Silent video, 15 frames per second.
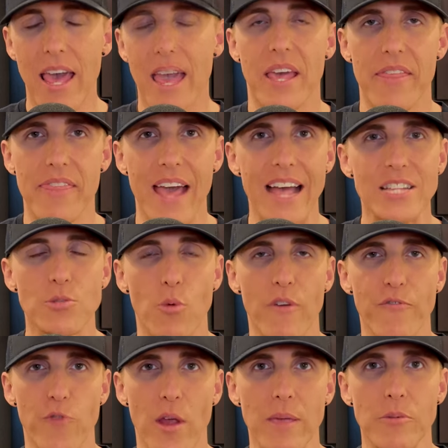And that's what
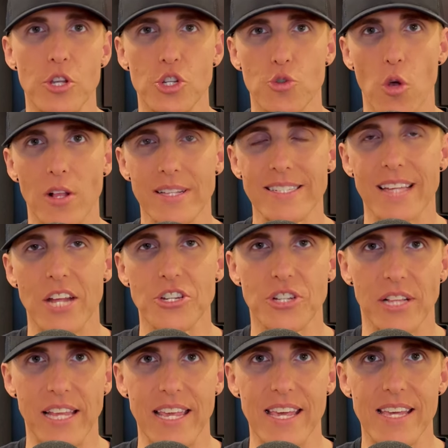frame control
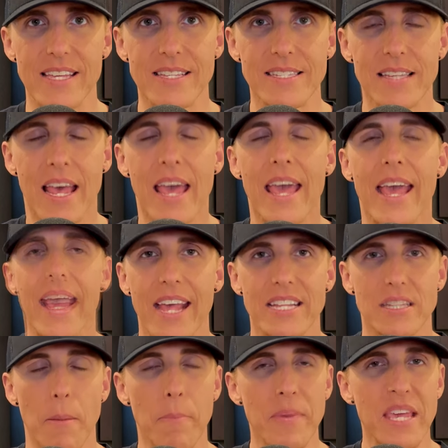essentially is.
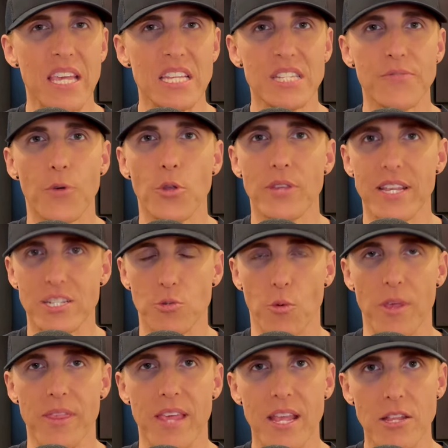It's a peacefulness
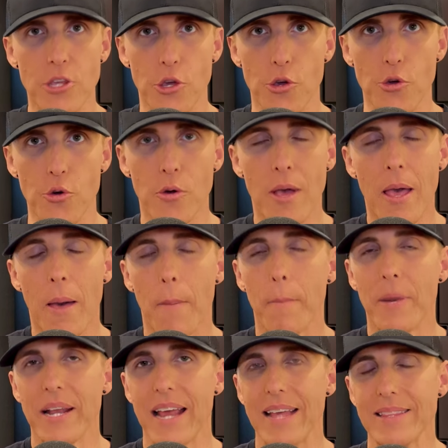within you,
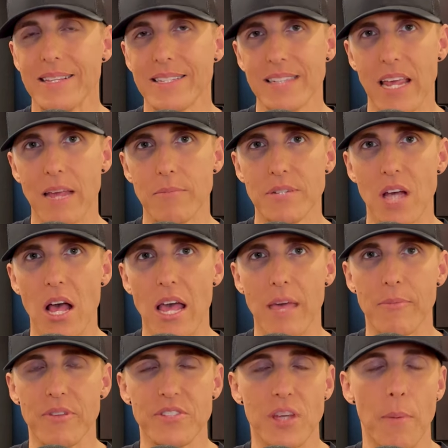but at the same
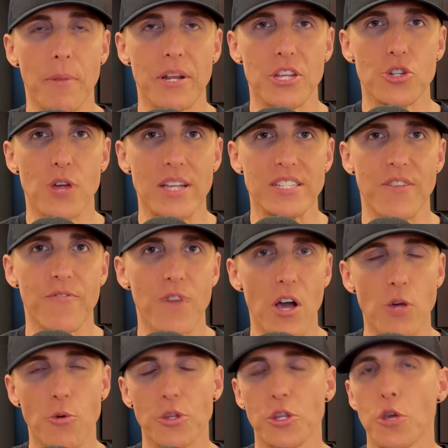time, if somebody tries to
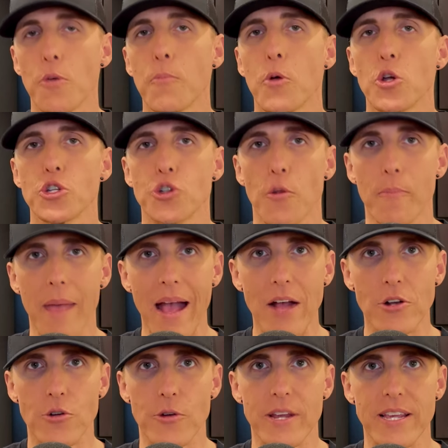fuck with you, push your
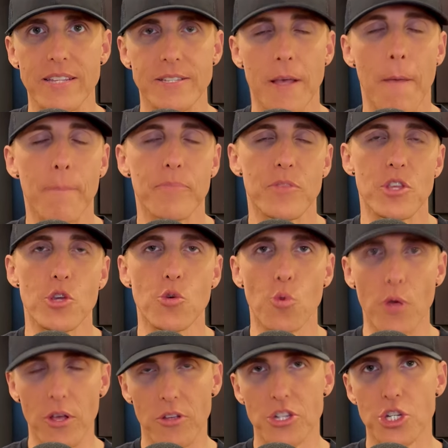boundaries, you
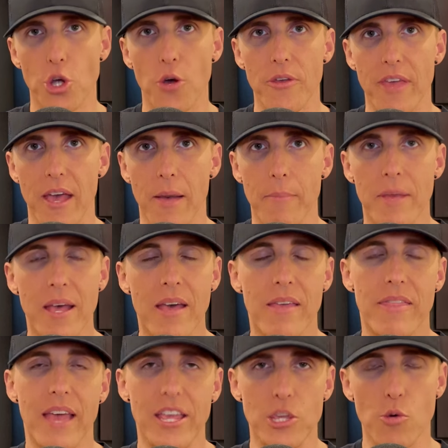will show them
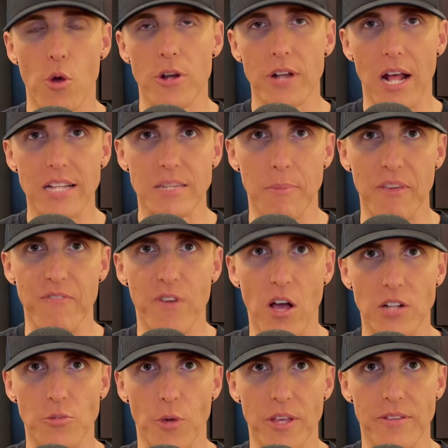that you are not to be
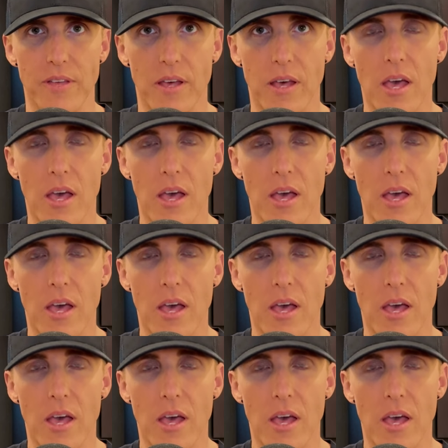fucked with.